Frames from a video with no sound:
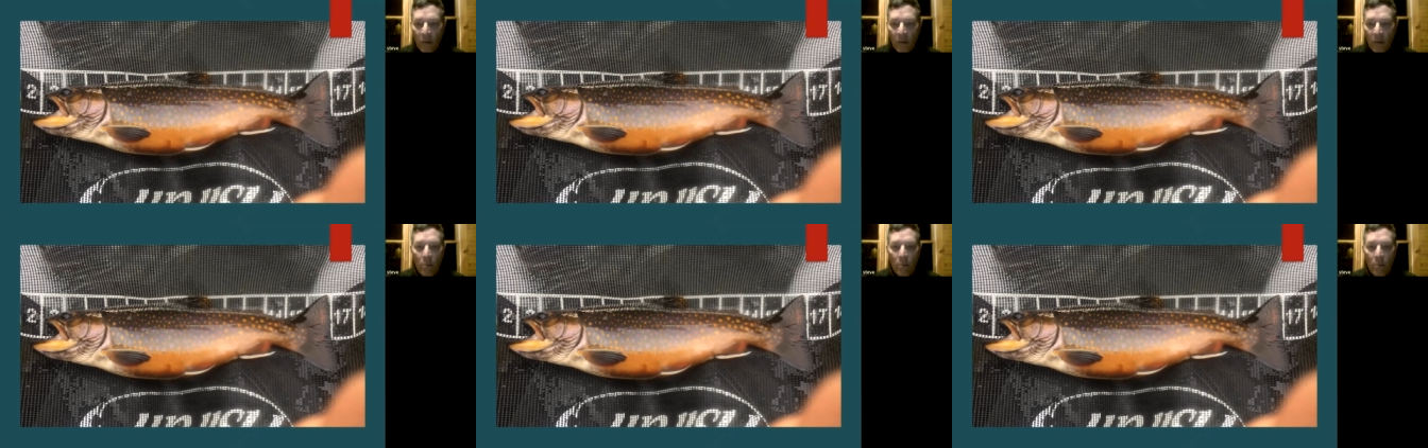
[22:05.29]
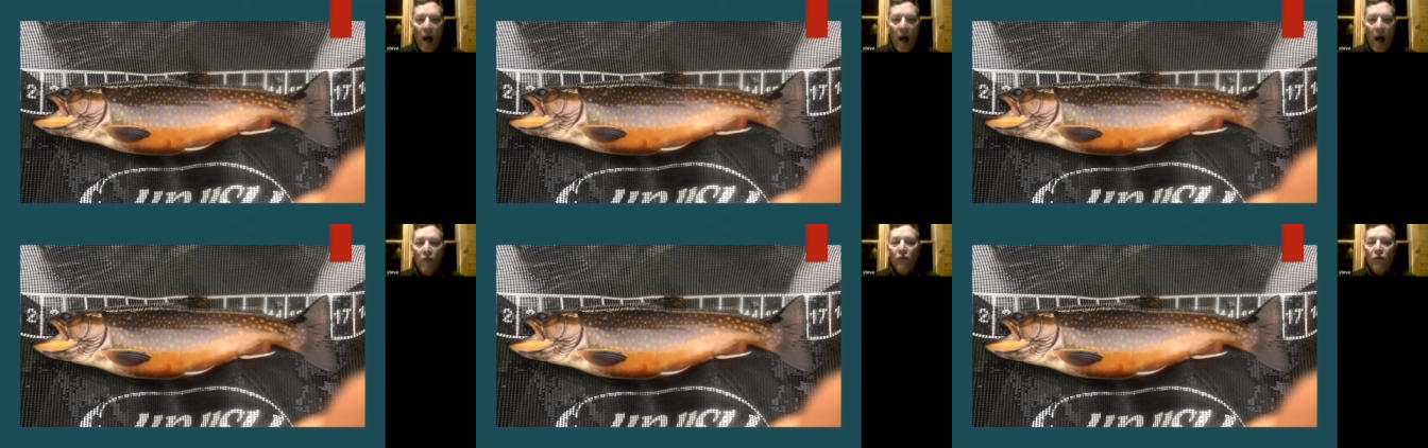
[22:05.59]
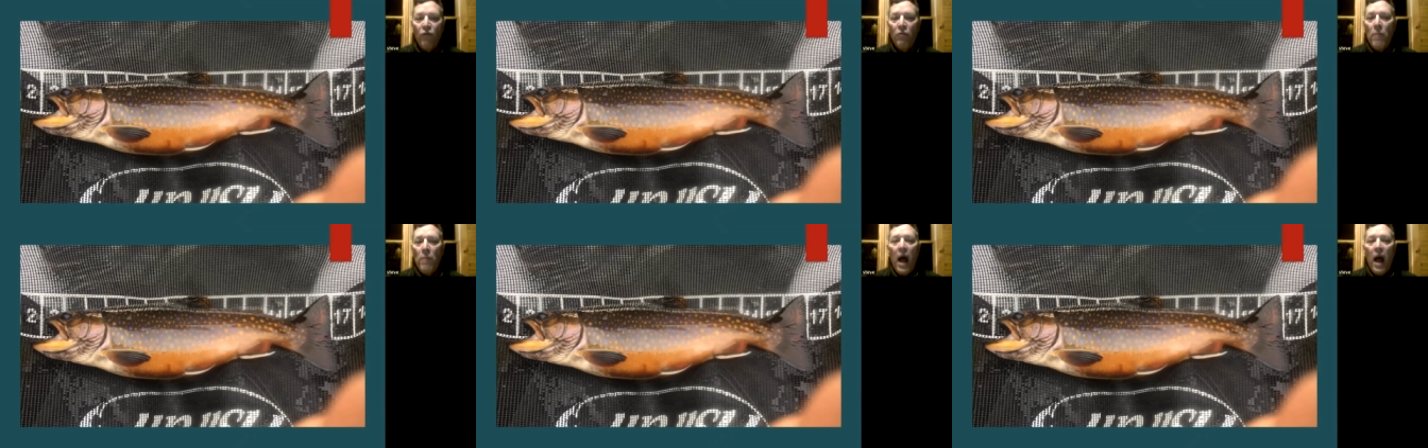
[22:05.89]
pound for
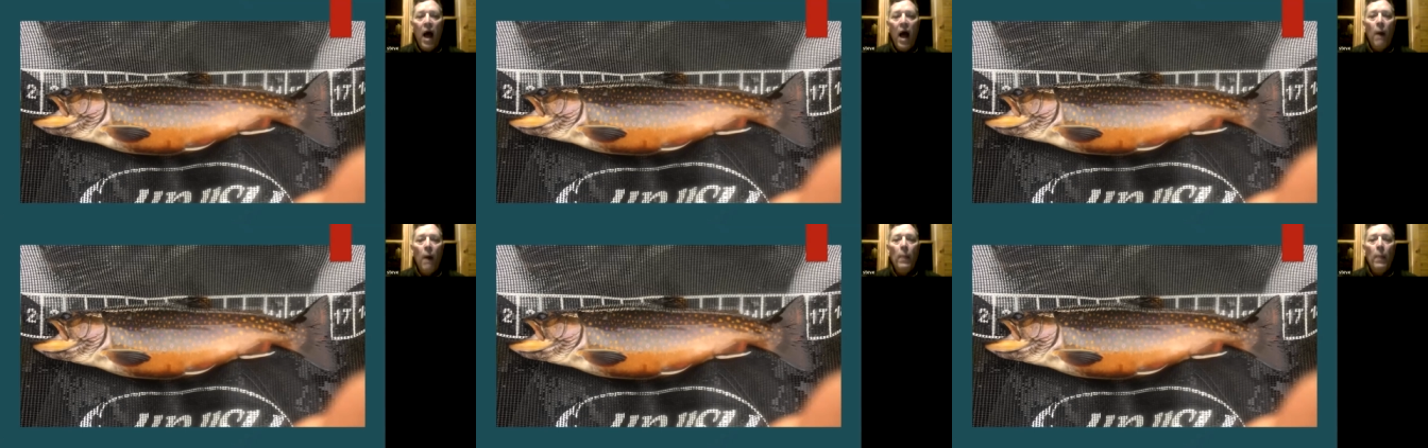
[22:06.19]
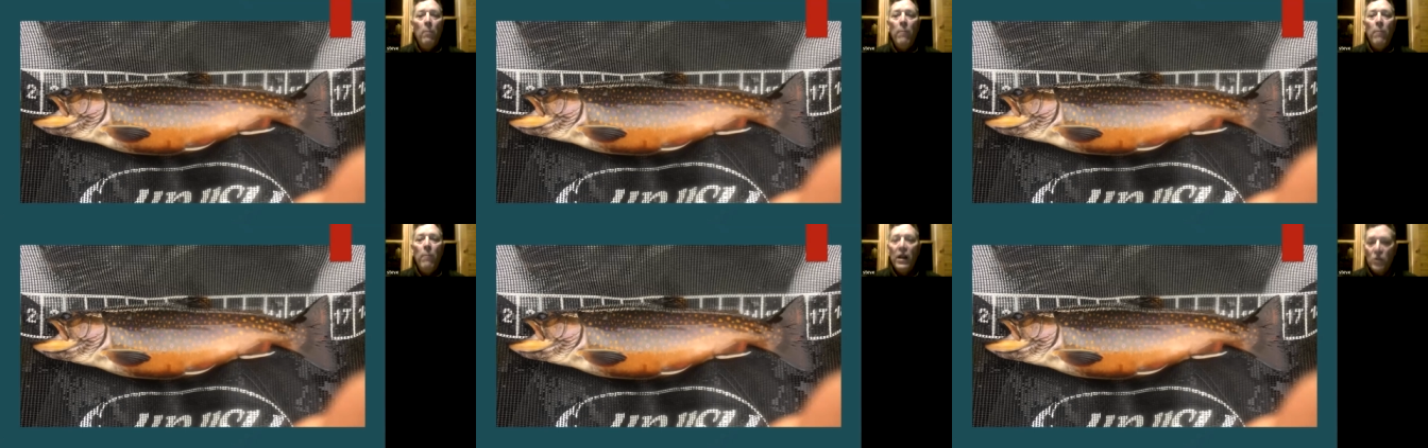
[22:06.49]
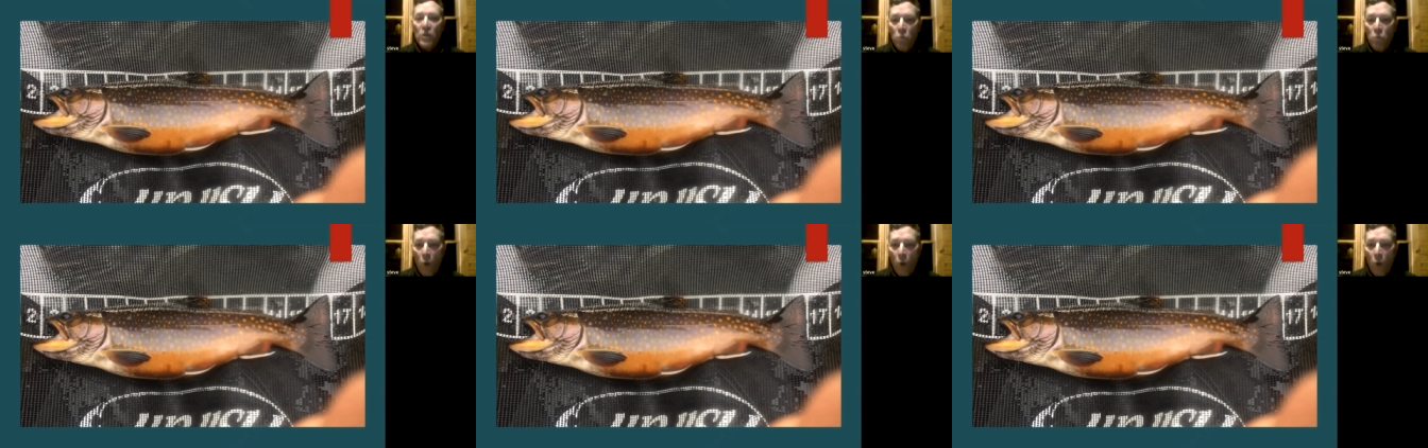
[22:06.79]
pound the
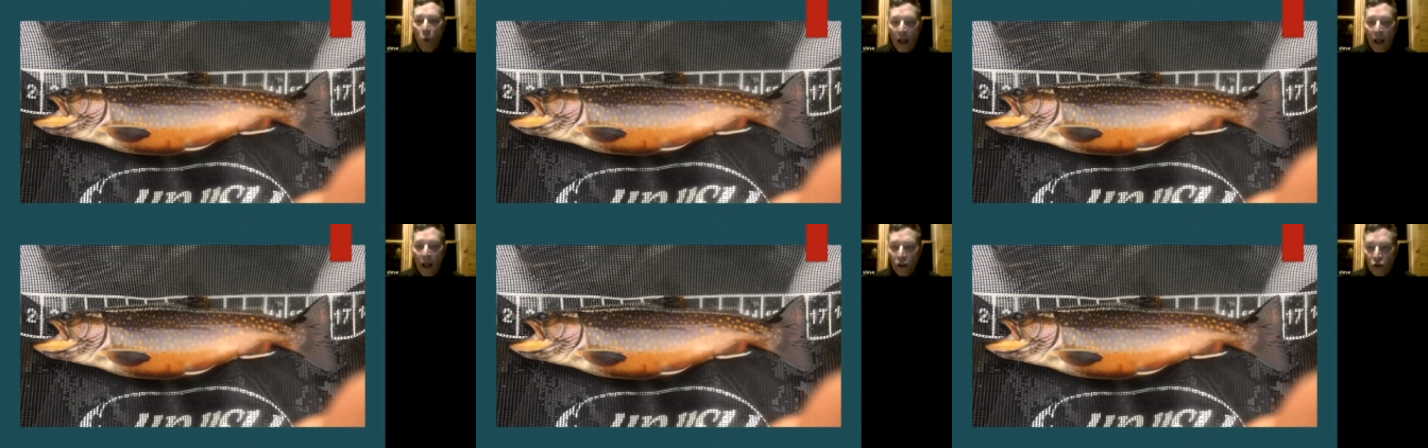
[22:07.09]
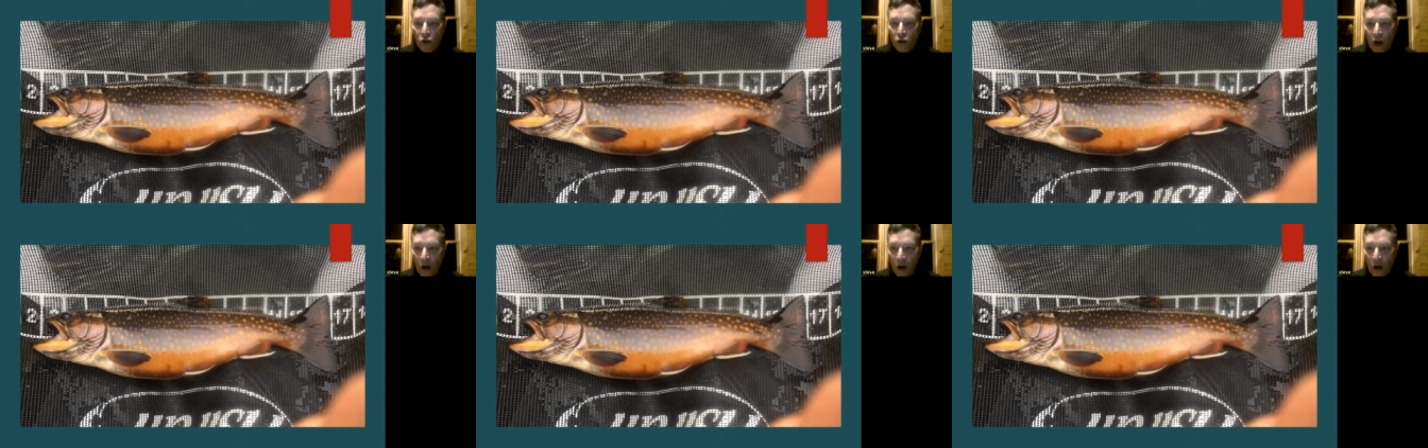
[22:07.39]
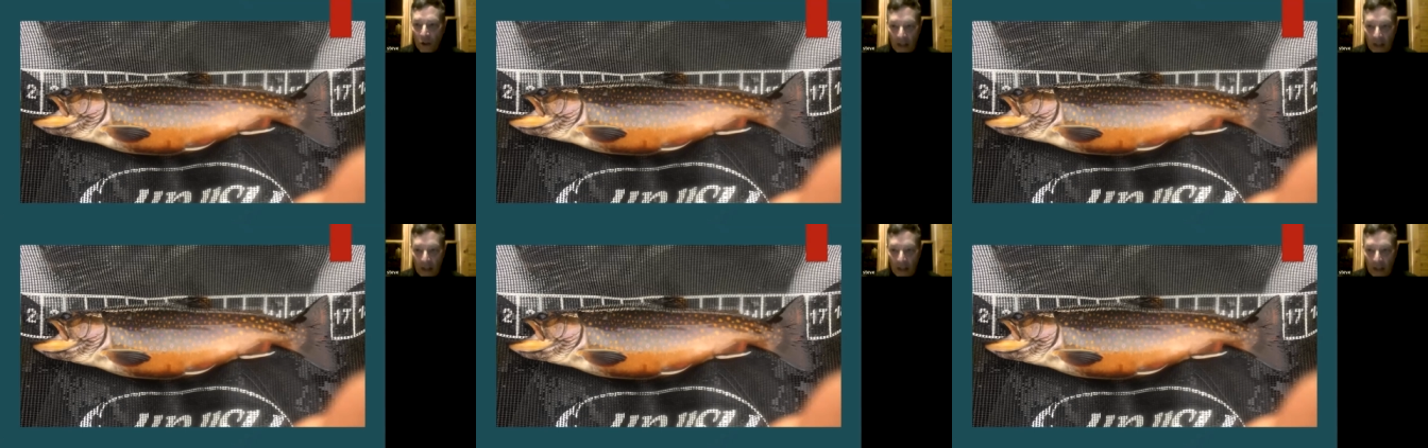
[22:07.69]
best wild trout